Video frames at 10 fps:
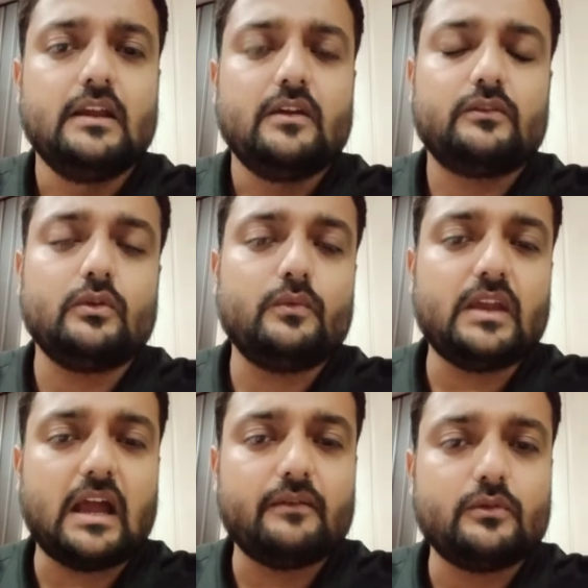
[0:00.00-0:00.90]
So we
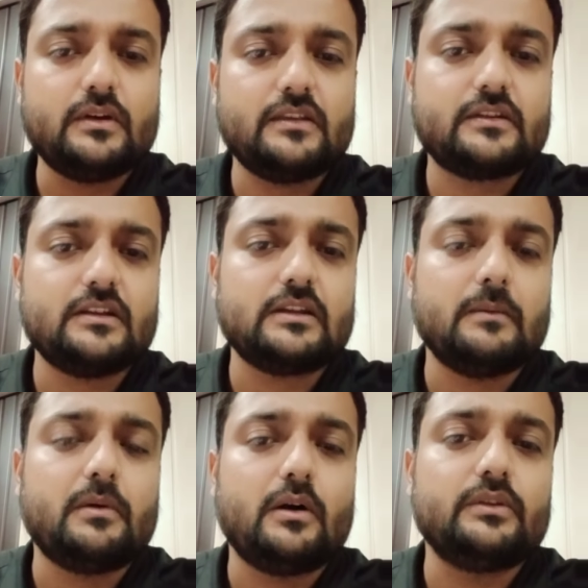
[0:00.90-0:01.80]
have to discuss
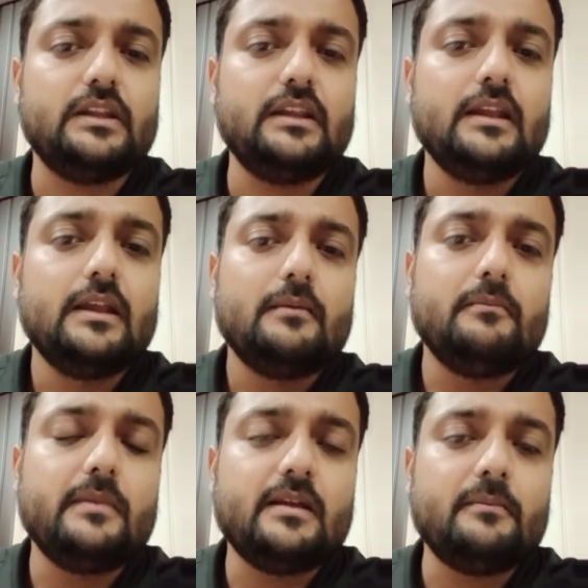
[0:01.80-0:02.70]
about the
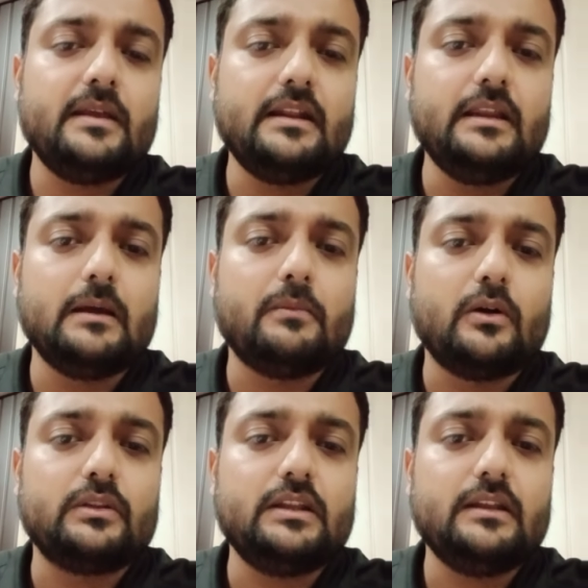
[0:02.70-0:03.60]
mainly
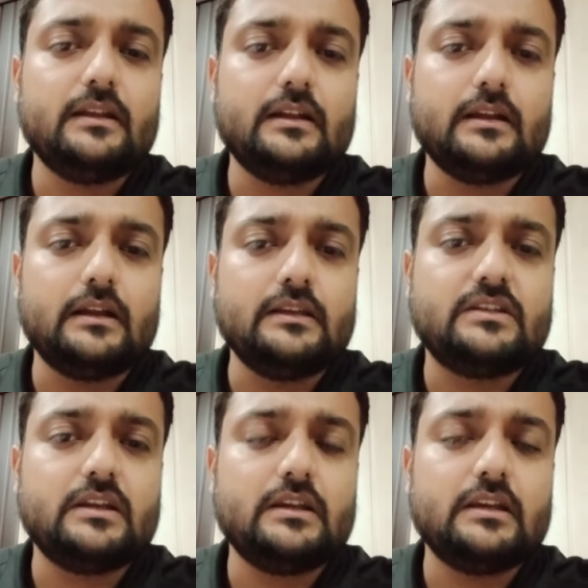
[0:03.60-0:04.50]
about the
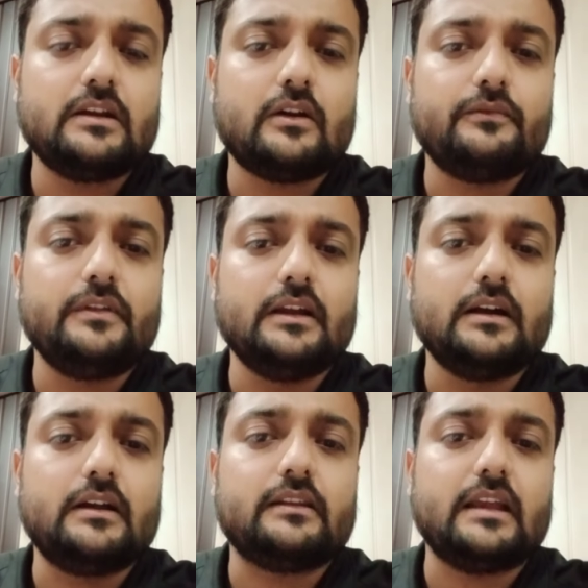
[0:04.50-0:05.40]
interior of the
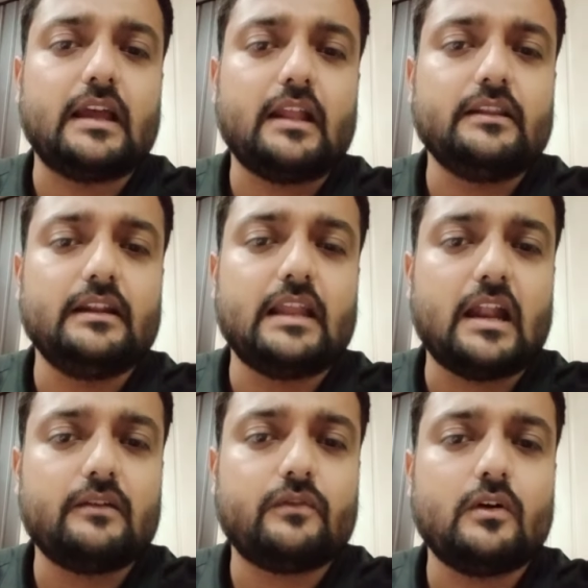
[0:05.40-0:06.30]
earth and the
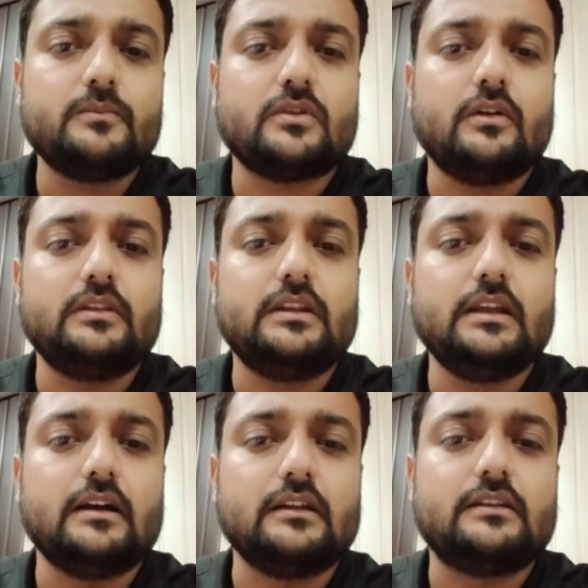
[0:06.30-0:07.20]
landforms on the
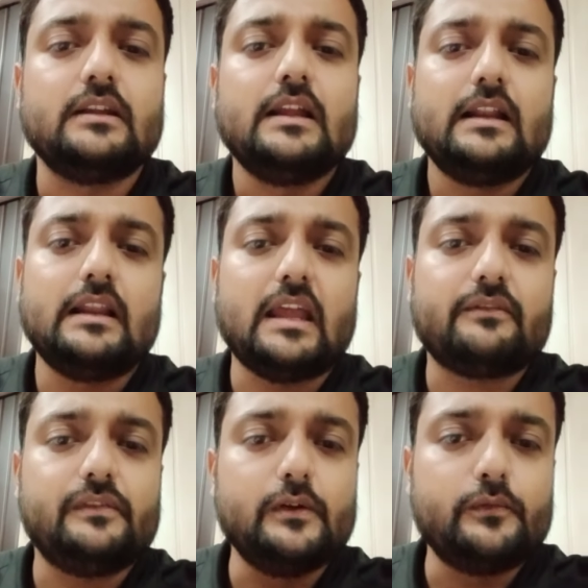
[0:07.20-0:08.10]
earth, like
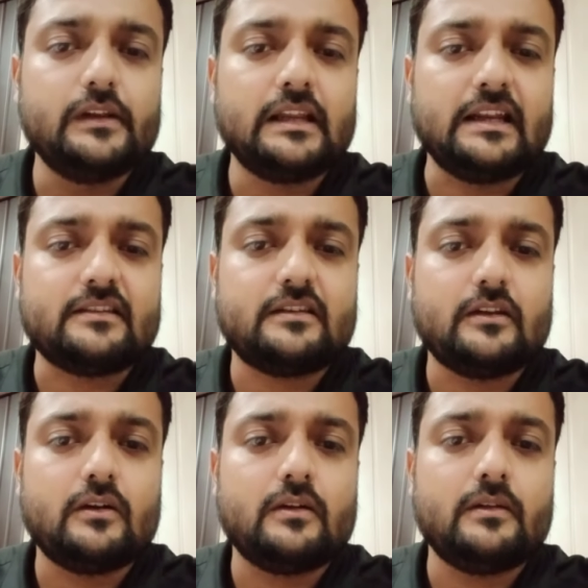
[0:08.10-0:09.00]
fluvial
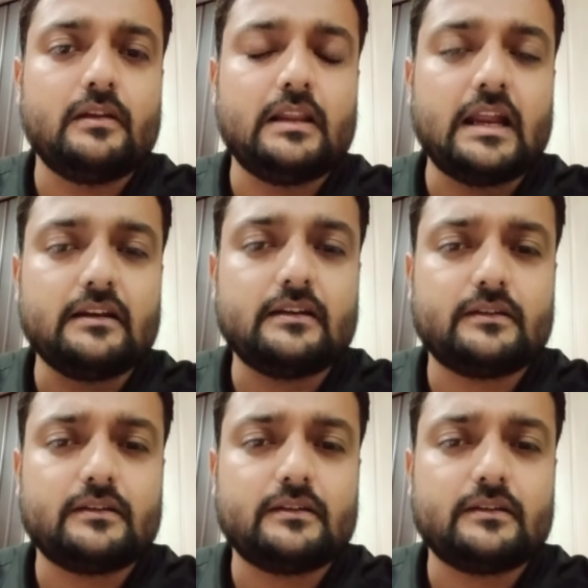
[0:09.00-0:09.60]
landforms